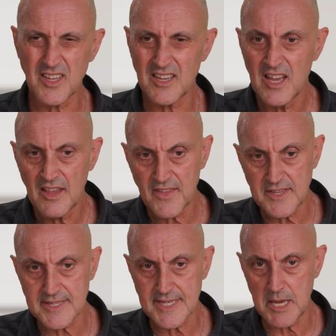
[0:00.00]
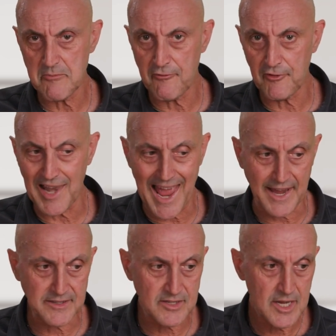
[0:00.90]
they seem
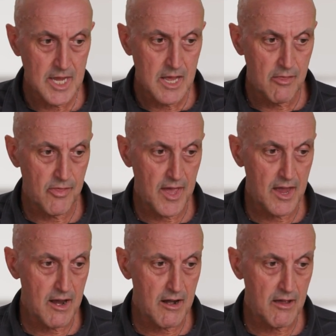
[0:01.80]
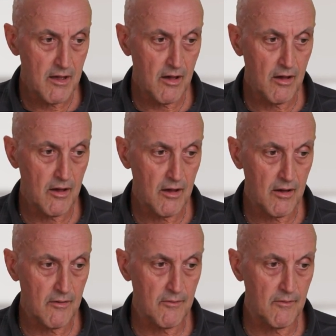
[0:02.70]
flat. Their
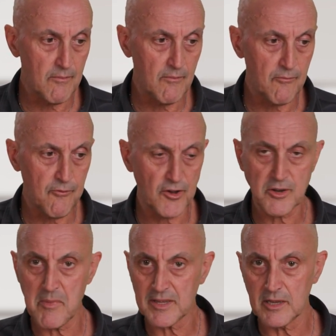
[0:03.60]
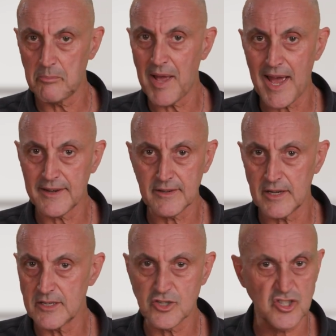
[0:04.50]
fundamental pattern
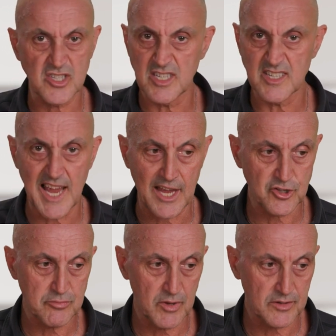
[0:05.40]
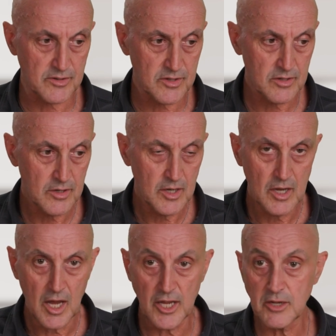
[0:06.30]
is just detachment.
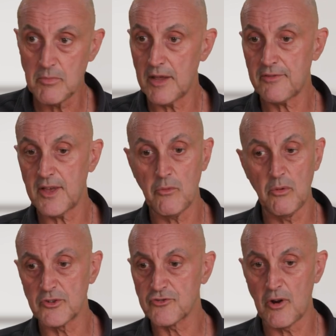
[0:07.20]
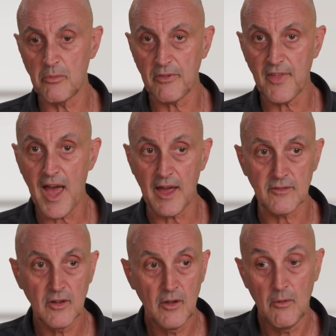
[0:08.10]
And you might think, well, what's wrong with
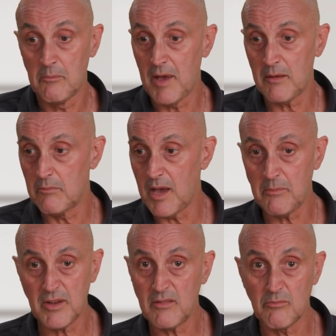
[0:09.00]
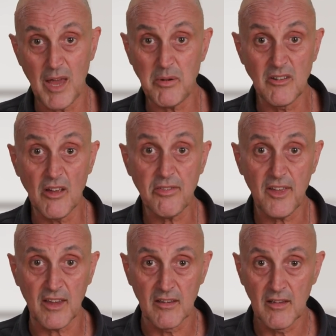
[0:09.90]
that? Maybe
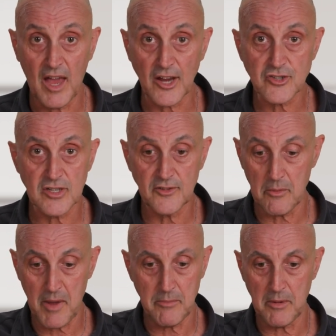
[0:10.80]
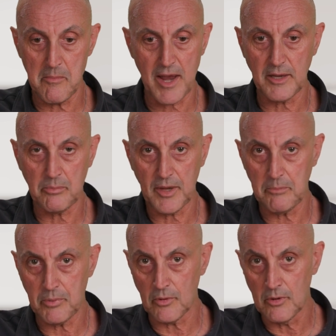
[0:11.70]
nothing. Actually, there may be many
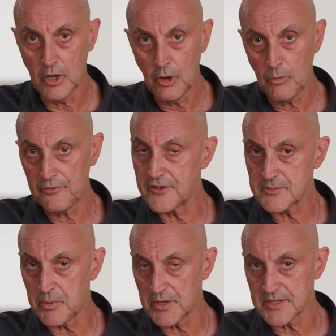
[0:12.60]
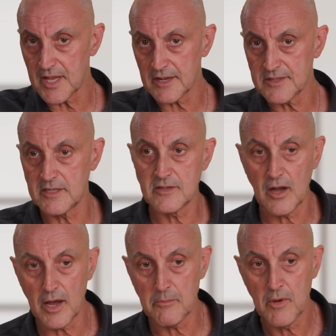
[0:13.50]
people with this personality
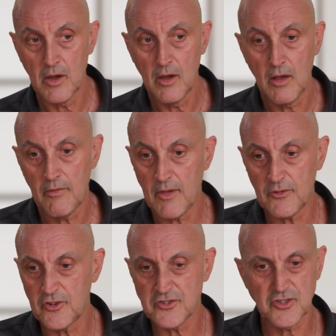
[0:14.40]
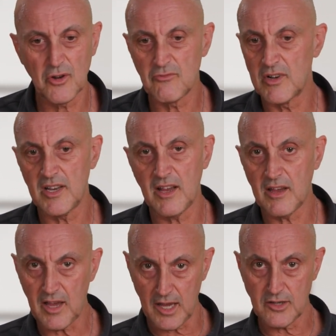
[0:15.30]
type that just don't really
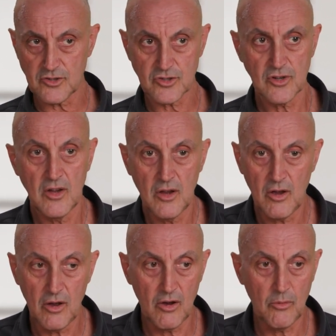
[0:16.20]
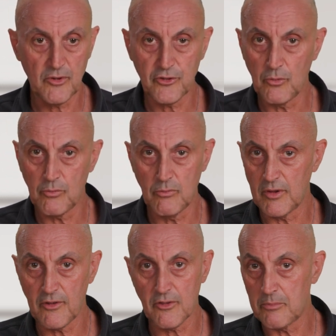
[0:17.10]
engage
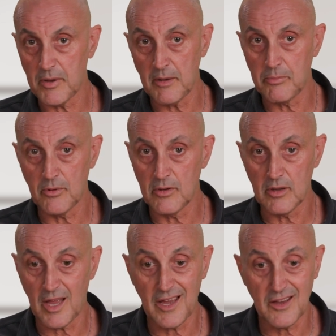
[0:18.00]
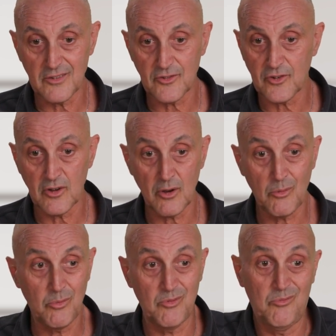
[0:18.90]
with other people, and
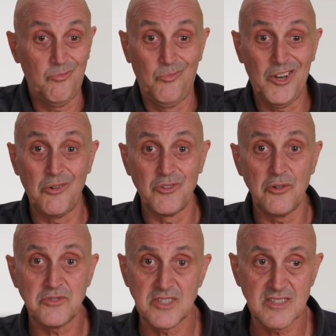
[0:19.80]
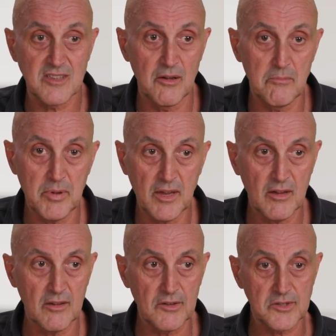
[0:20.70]
we don't notice them
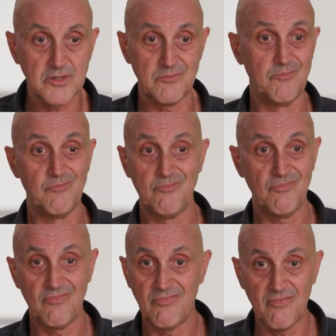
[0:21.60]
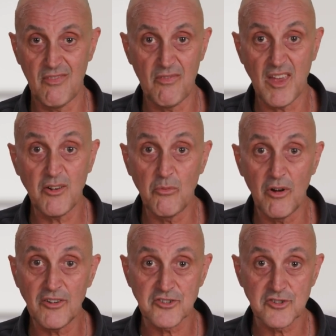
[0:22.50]
because they don't want us